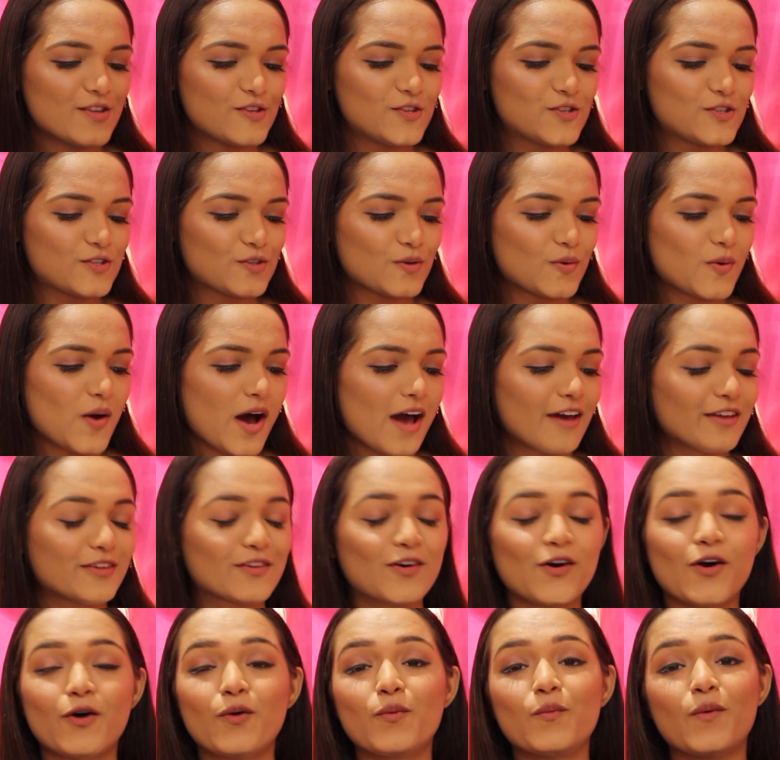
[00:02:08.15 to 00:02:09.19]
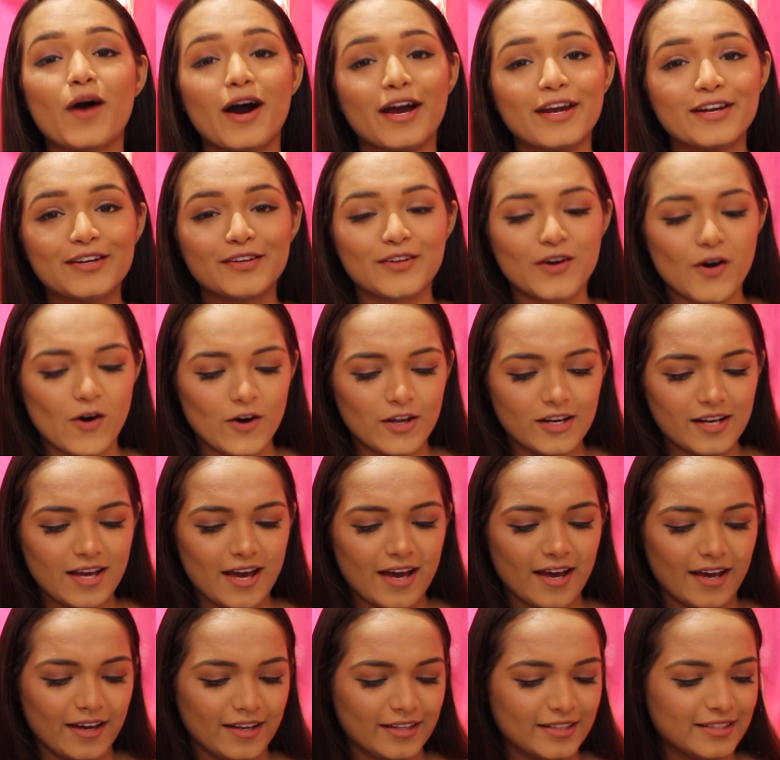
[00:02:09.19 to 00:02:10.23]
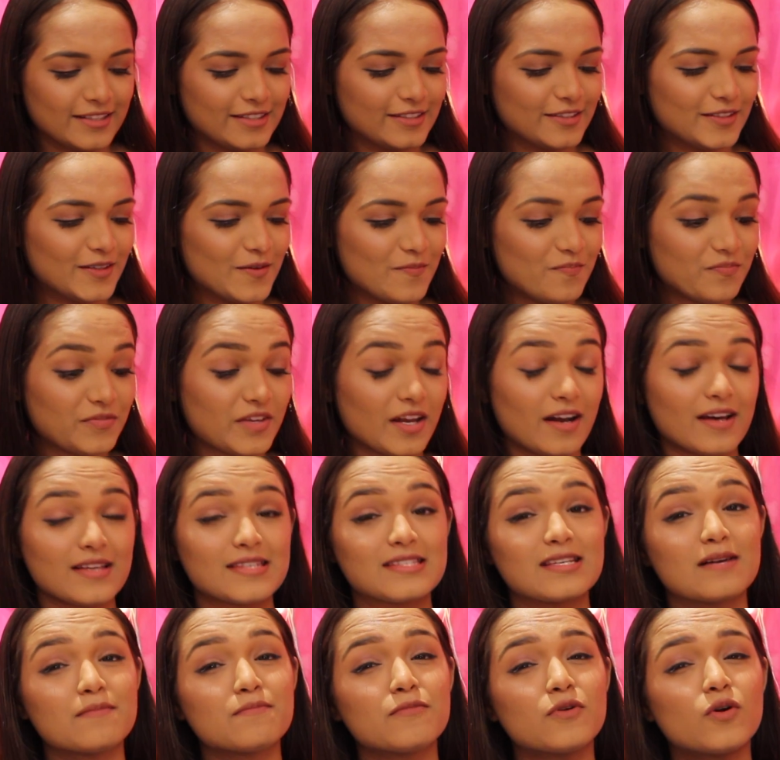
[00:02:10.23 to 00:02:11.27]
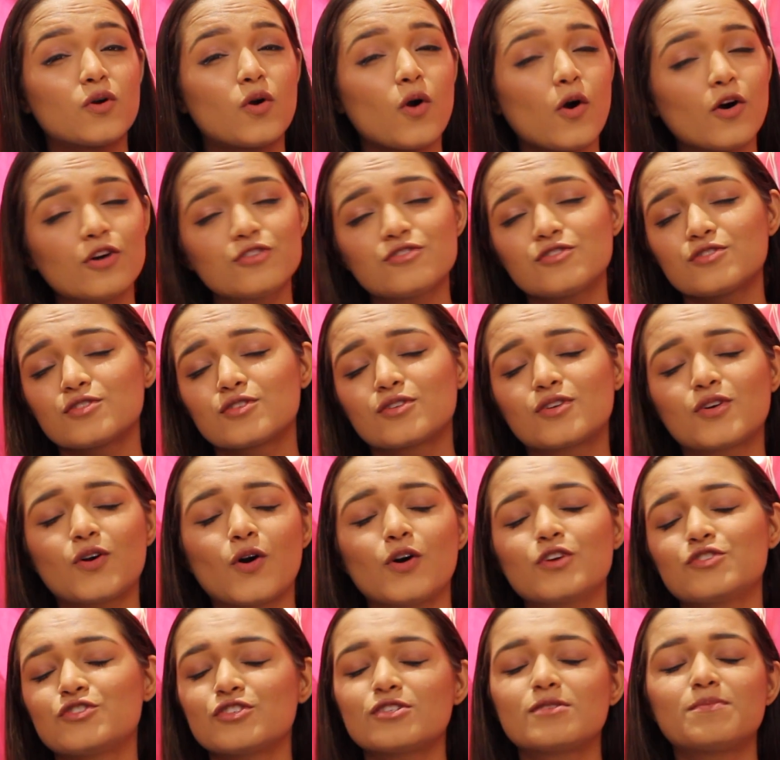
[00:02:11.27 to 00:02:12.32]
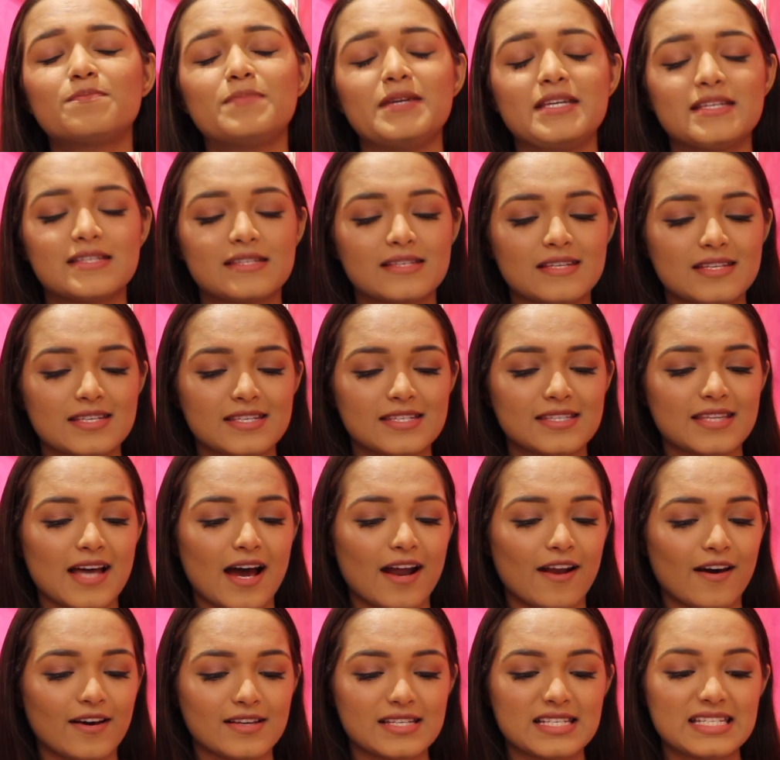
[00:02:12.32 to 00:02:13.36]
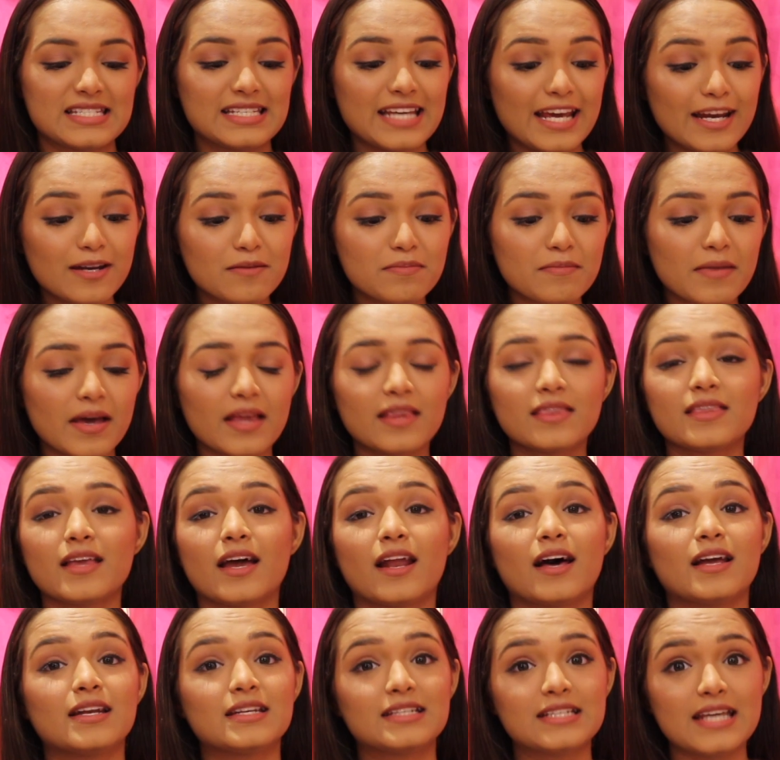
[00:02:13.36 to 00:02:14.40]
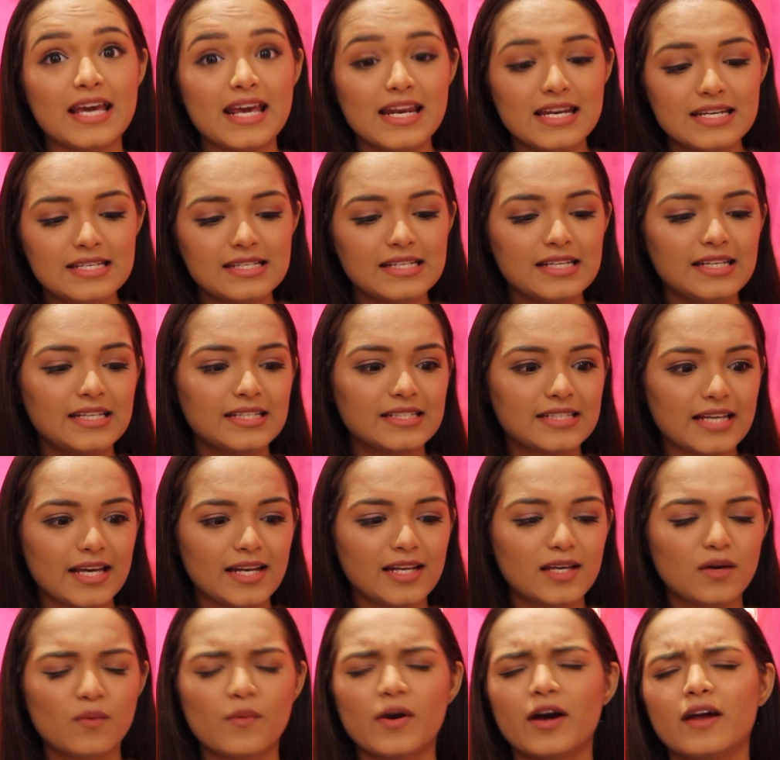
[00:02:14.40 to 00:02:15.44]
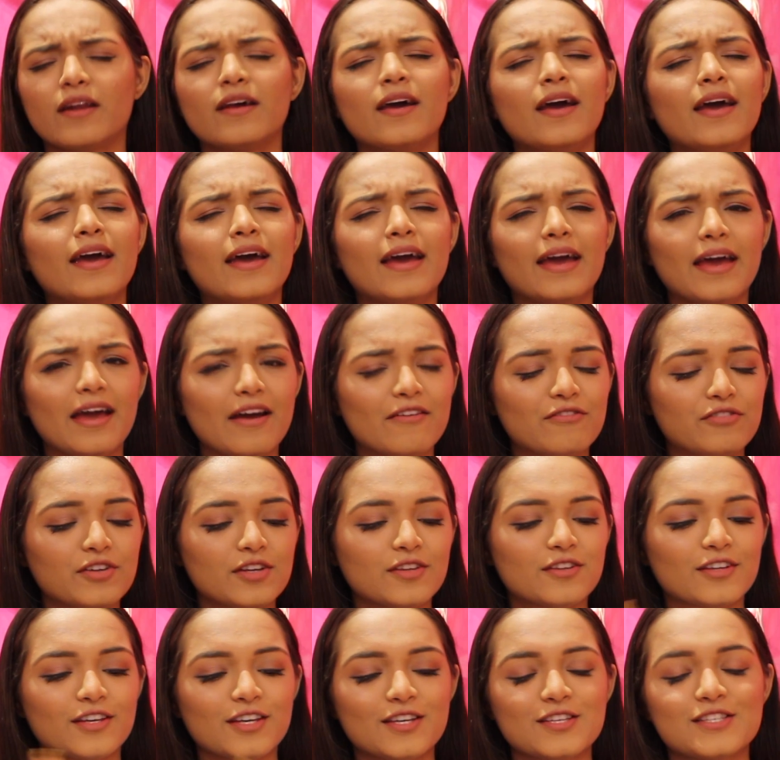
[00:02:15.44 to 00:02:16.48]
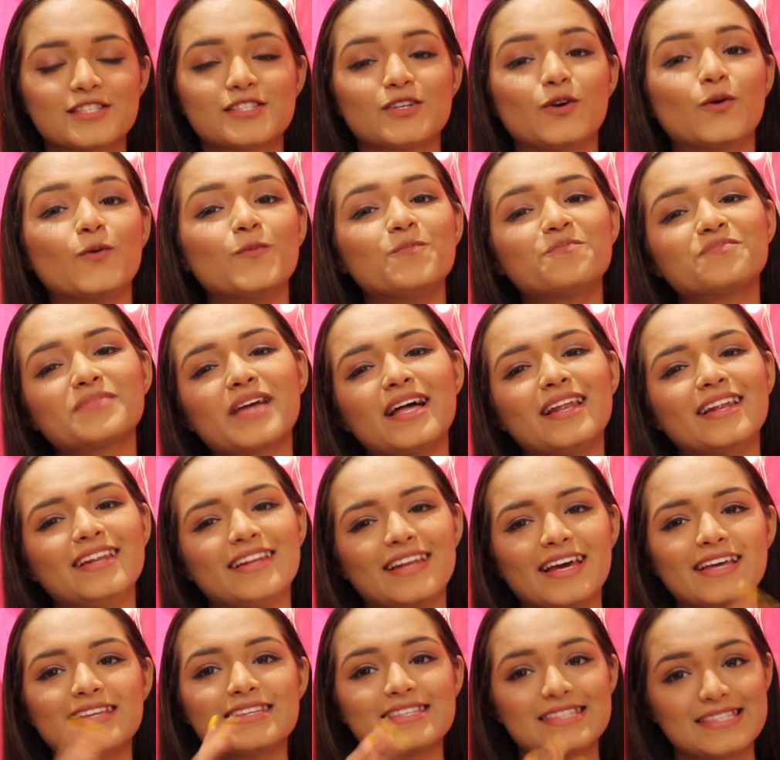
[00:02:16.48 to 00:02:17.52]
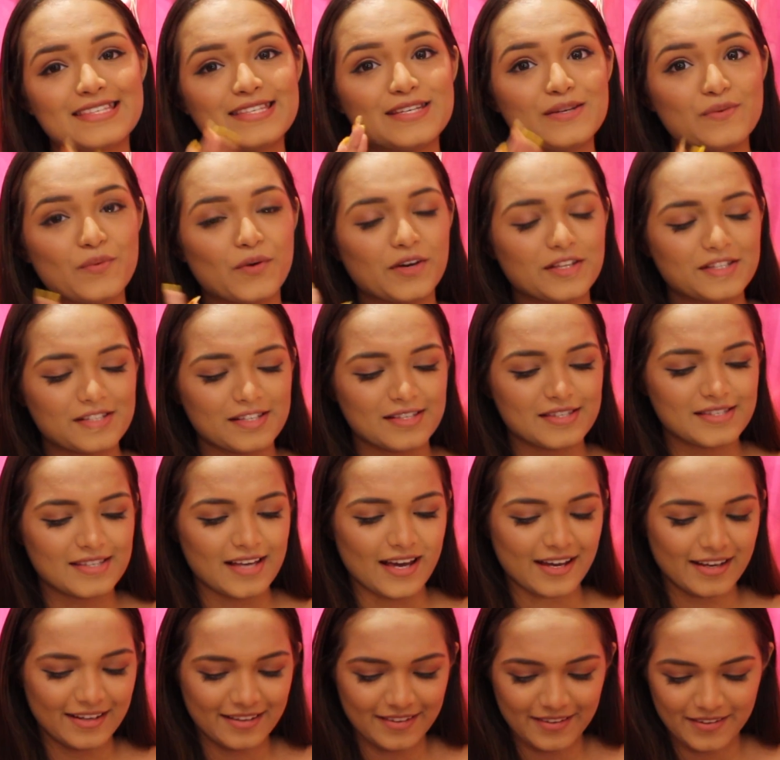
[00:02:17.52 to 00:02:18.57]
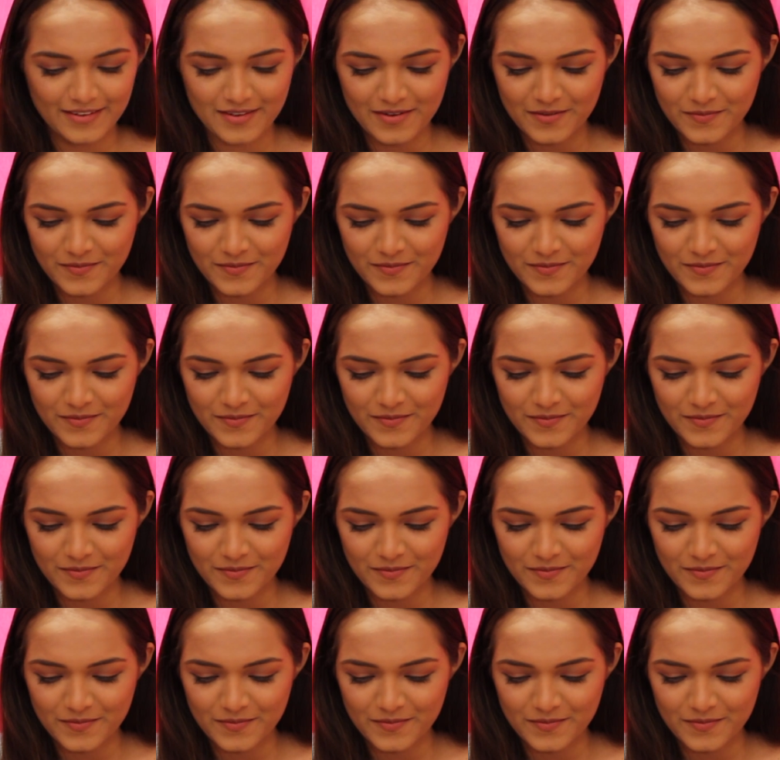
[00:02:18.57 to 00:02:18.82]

So I thought, why not? And there are some gorgeous pieces that are statement, that are dainty, daily wear, everything. So let's see what's inside.